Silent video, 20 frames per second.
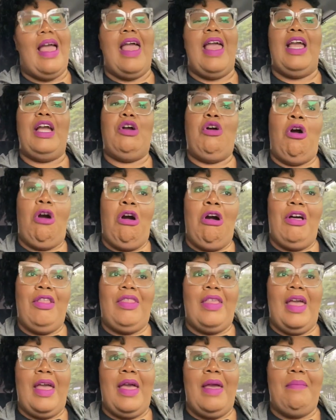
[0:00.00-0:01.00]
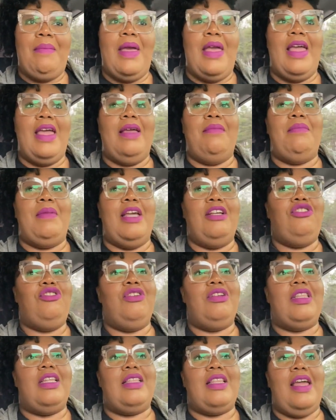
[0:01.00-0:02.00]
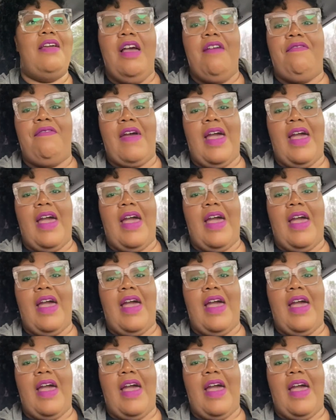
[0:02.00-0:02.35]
and call them and make sure that they